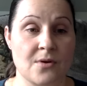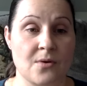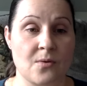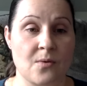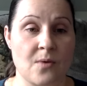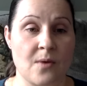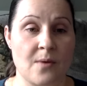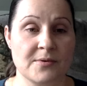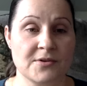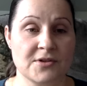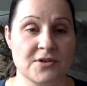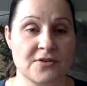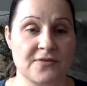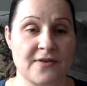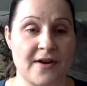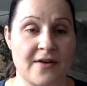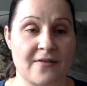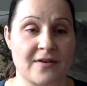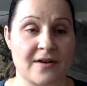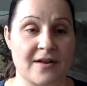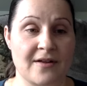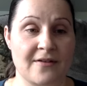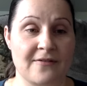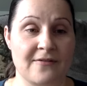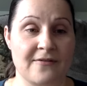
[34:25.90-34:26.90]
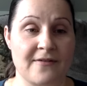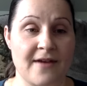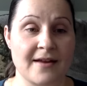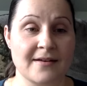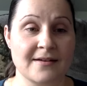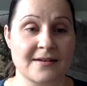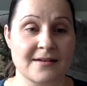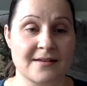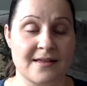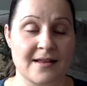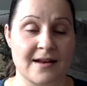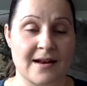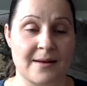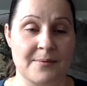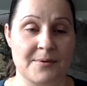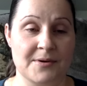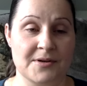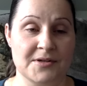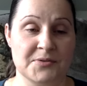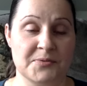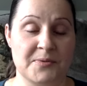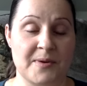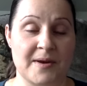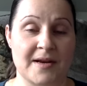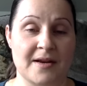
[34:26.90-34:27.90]
What was your favorite event that I
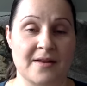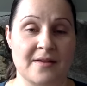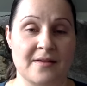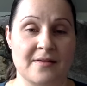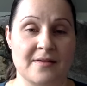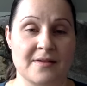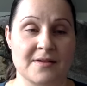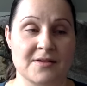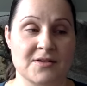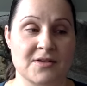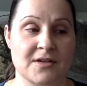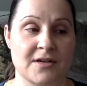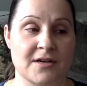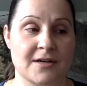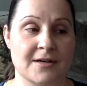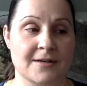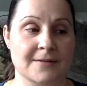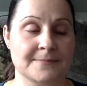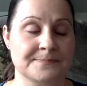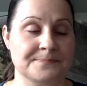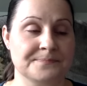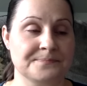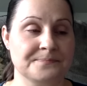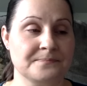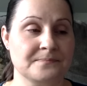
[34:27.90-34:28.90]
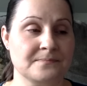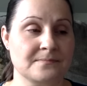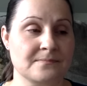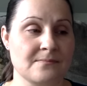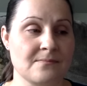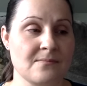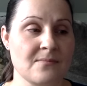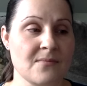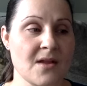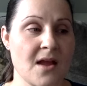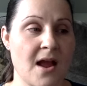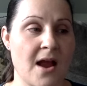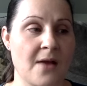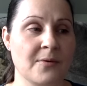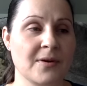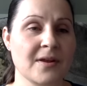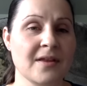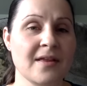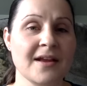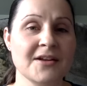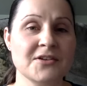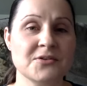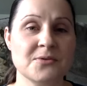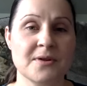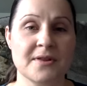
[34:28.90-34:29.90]
participated in this year? I
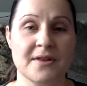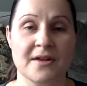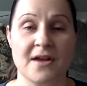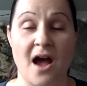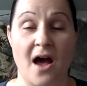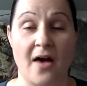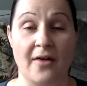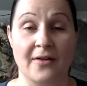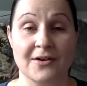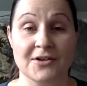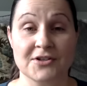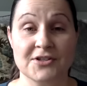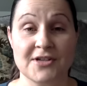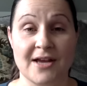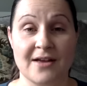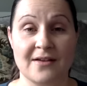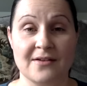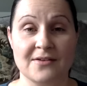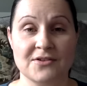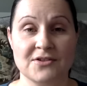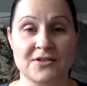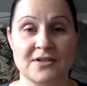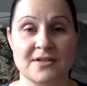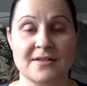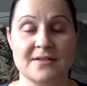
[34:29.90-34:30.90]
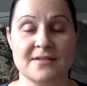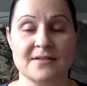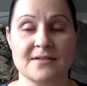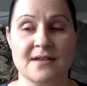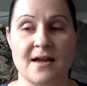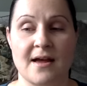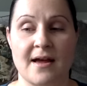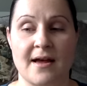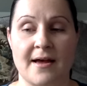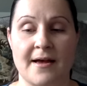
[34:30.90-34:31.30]
really like doing the color challenges.